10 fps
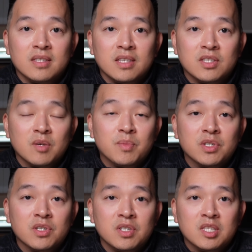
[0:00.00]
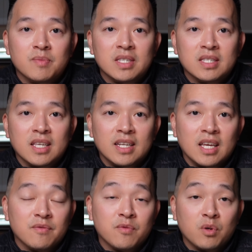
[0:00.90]
the temperature needs to be set
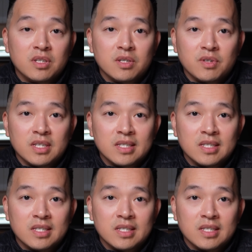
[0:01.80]
at 40 degrees